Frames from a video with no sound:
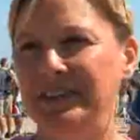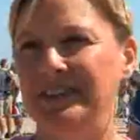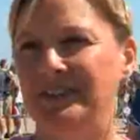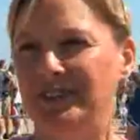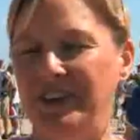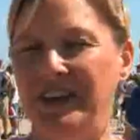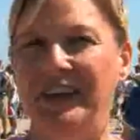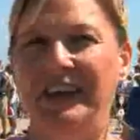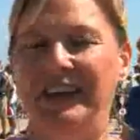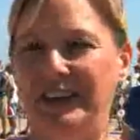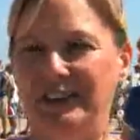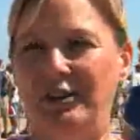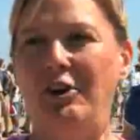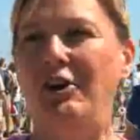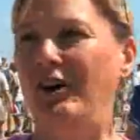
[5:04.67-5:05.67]
today
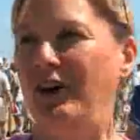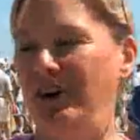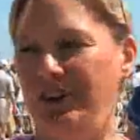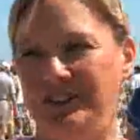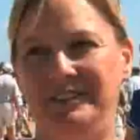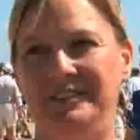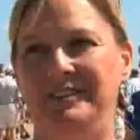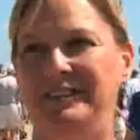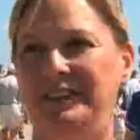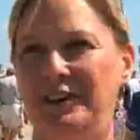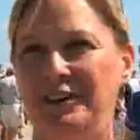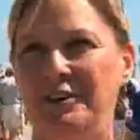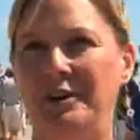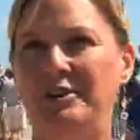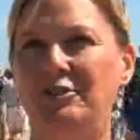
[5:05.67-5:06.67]
at all, you
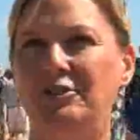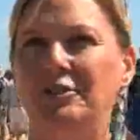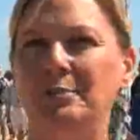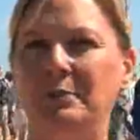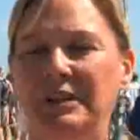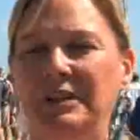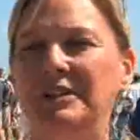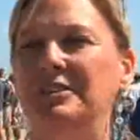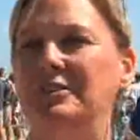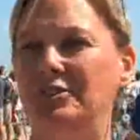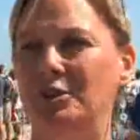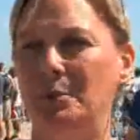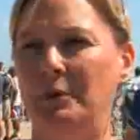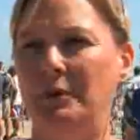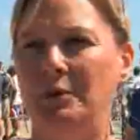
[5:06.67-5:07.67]
know, and just to meet
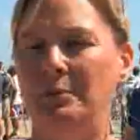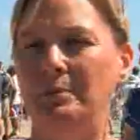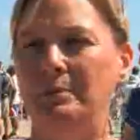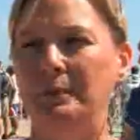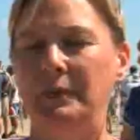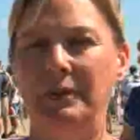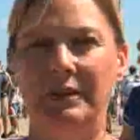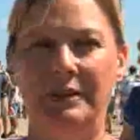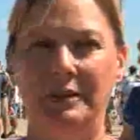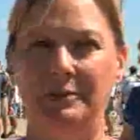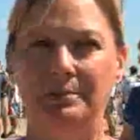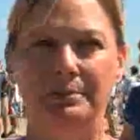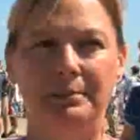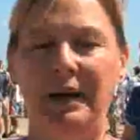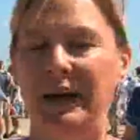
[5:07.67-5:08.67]
some of the, the
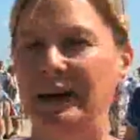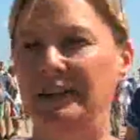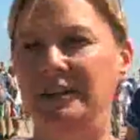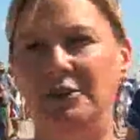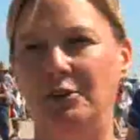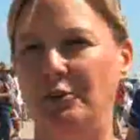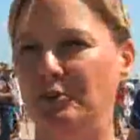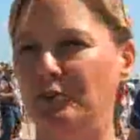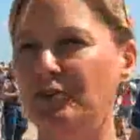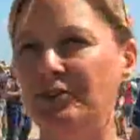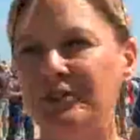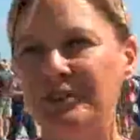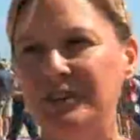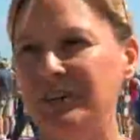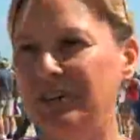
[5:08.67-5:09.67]
pioneers
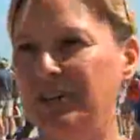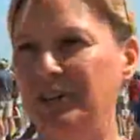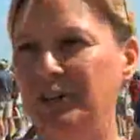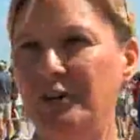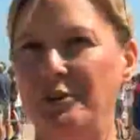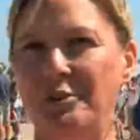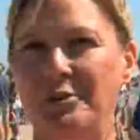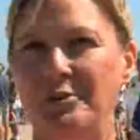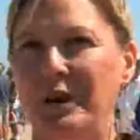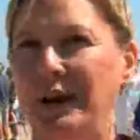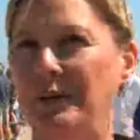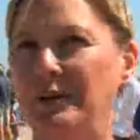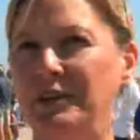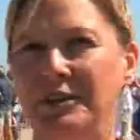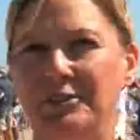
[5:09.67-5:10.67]
you know,
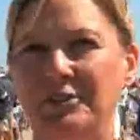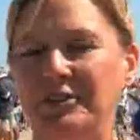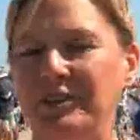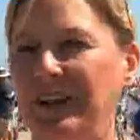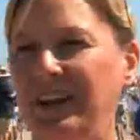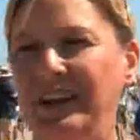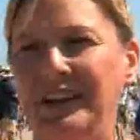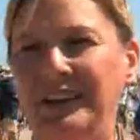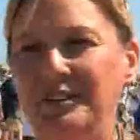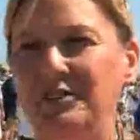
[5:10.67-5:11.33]
out here today